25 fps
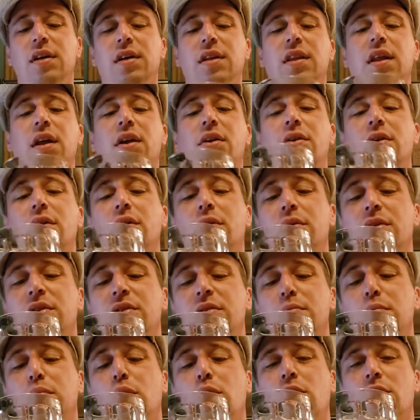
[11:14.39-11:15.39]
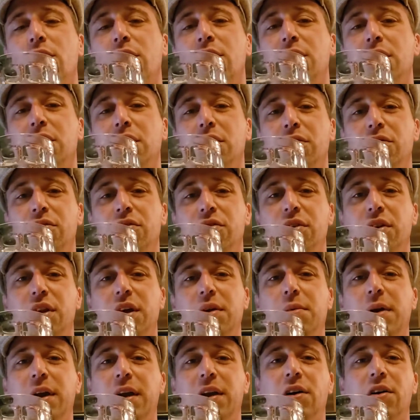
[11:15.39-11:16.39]
They don't always import all those. So they
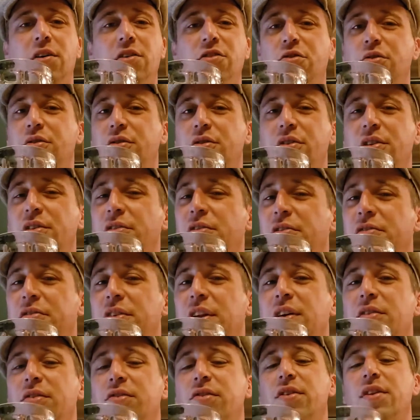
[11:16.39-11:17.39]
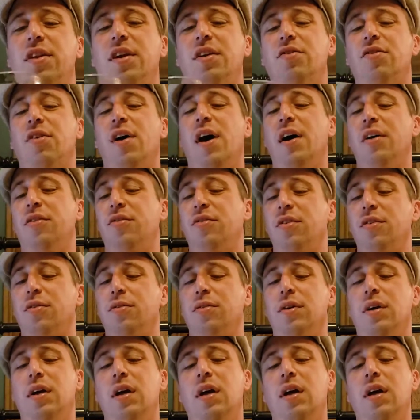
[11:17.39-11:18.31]
make all sorts of different flavors that they try. So